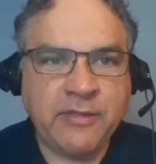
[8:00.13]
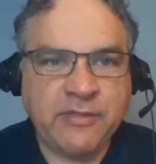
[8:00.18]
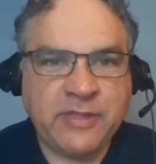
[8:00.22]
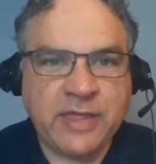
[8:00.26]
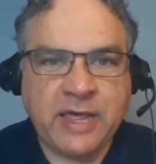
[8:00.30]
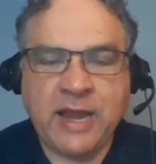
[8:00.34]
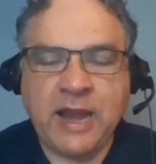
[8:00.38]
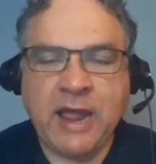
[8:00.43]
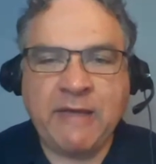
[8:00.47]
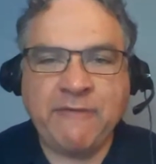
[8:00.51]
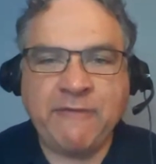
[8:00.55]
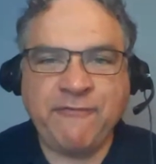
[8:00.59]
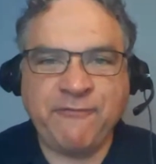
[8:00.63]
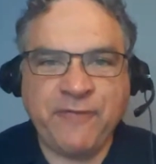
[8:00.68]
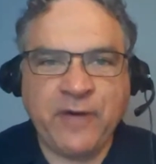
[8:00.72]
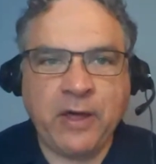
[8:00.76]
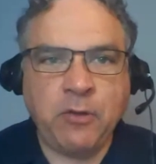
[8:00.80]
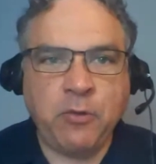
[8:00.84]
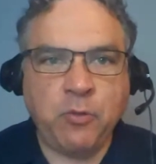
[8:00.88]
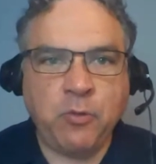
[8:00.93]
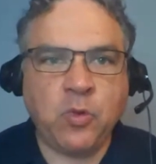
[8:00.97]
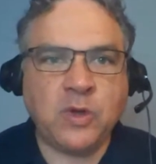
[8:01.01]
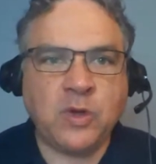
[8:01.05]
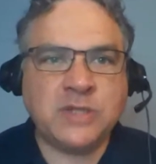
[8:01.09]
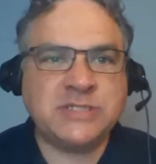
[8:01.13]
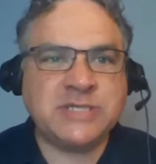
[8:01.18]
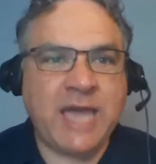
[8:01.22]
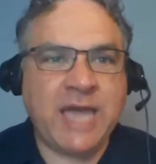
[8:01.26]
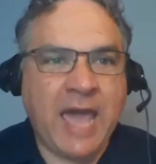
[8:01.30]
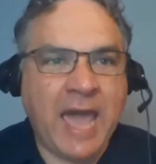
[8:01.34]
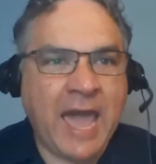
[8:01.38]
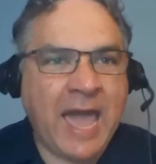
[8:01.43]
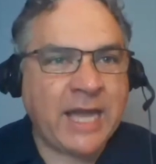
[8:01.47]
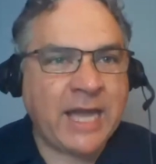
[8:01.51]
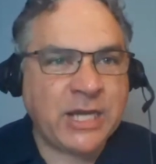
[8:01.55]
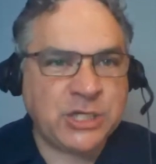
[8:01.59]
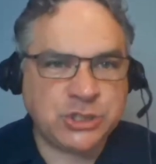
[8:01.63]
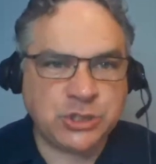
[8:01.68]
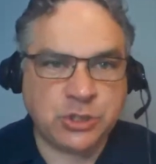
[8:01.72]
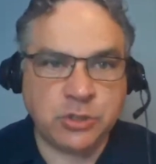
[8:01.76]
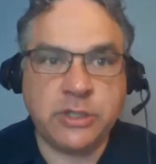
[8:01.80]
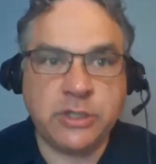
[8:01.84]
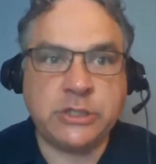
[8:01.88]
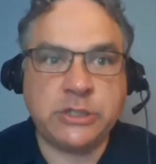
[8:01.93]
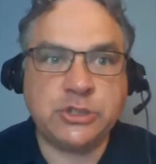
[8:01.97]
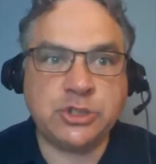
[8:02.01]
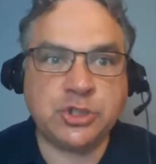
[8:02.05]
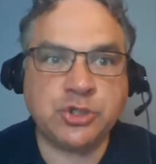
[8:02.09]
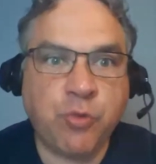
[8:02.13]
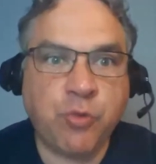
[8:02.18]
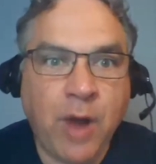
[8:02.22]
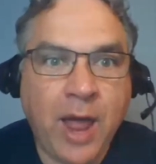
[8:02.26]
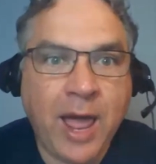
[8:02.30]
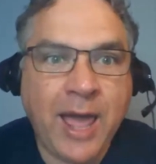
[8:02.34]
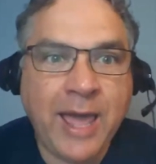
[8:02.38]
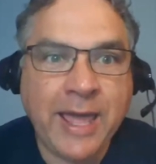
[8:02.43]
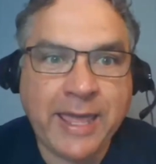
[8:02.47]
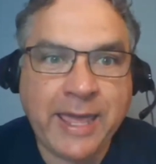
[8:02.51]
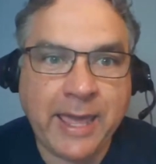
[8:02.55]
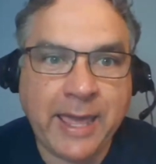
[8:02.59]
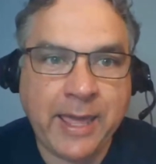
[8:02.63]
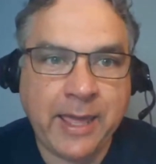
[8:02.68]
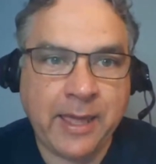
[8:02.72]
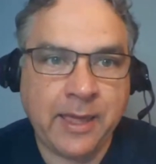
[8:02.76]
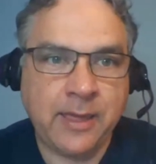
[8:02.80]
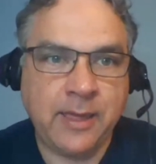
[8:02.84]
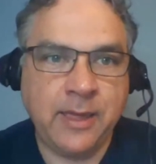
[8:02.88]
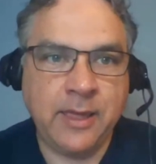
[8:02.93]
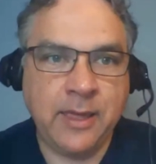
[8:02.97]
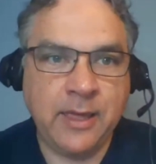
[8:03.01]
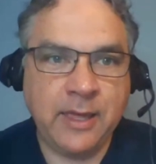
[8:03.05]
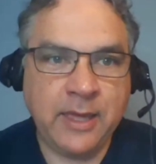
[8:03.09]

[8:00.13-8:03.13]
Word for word: that I felt was actually trying